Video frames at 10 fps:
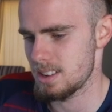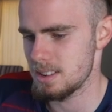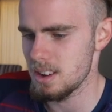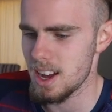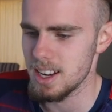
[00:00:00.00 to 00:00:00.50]

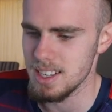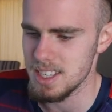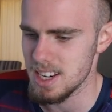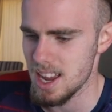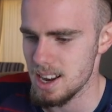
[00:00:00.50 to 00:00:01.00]
not
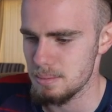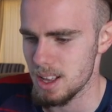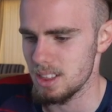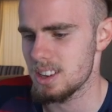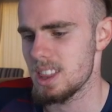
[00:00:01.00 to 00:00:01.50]
understanding,
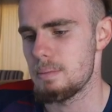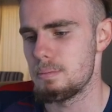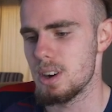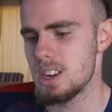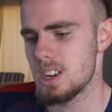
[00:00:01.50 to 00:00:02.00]
but look at that
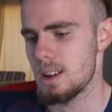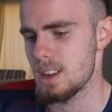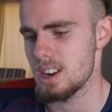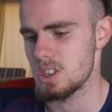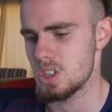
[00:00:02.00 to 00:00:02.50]
body shape.
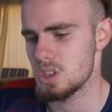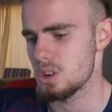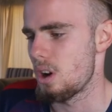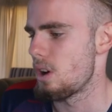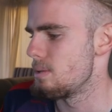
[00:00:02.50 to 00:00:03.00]
That is
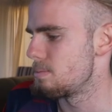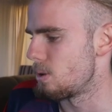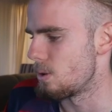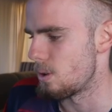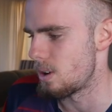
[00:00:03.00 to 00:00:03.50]
so
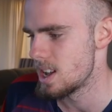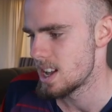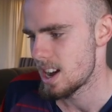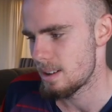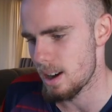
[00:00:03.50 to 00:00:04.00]
poor.
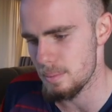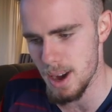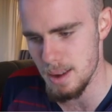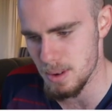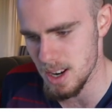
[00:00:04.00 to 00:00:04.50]

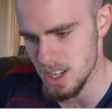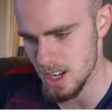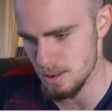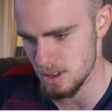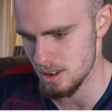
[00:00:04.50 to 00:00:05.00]
My body
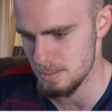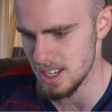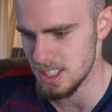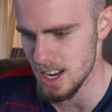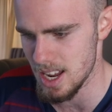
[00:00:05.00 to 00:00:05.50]
shape should be
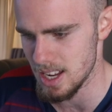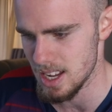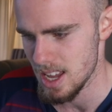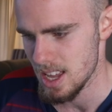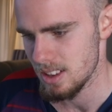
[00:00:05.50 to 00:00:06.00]
seeing
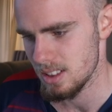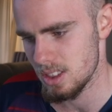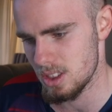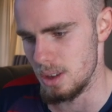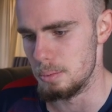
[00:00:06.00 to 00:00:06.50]

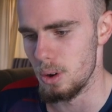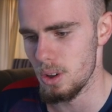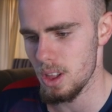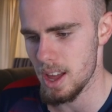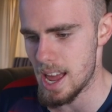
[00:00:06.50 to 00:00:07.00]
the
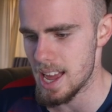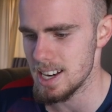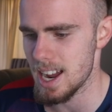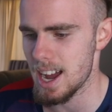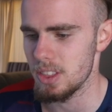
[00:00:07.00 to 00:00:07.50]
ball
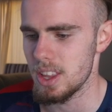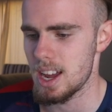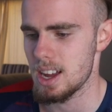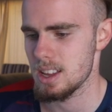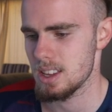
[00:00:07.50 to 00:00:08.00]
and out
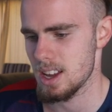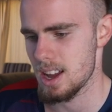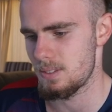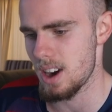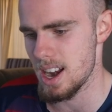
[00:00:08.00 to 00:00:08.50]
there.
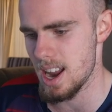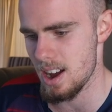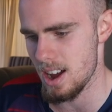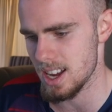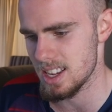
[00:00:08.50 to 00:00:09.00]
Right
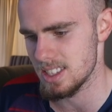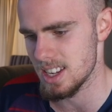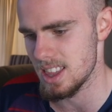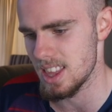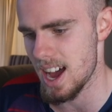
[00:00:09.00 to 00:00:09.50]
now I can
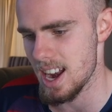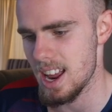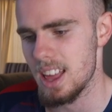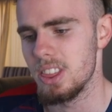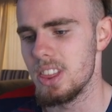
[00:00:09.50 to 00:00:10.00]
see that,
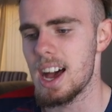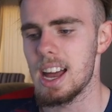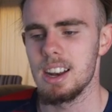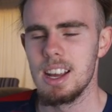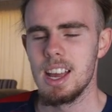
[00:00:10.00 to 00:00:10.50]
and
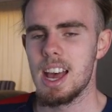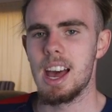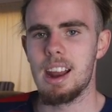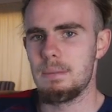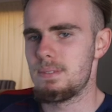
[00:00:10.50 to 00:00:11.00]

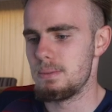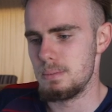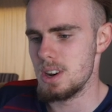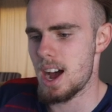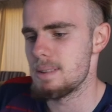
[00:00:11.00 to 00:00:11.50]

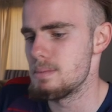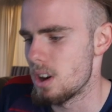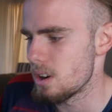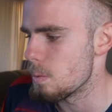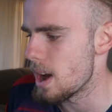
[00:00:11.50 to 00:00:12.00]
I'm
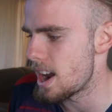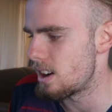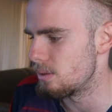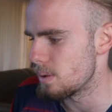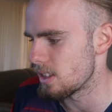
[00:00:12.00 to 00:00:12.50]
not
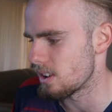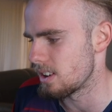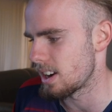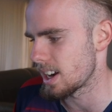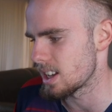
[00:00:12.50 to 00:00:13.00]
aware of whether or
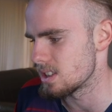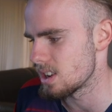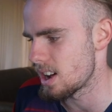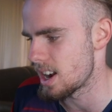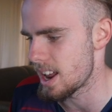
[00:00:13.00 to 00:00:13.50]
not I can
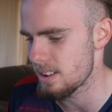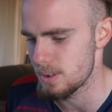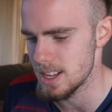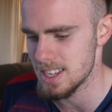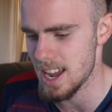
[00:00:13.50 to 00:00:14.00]
turn. And if
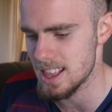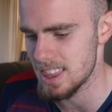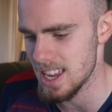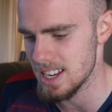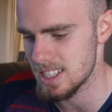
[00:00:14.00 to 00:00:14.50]
we take
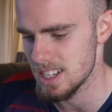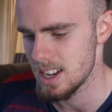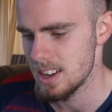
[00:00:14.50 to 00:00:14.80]
this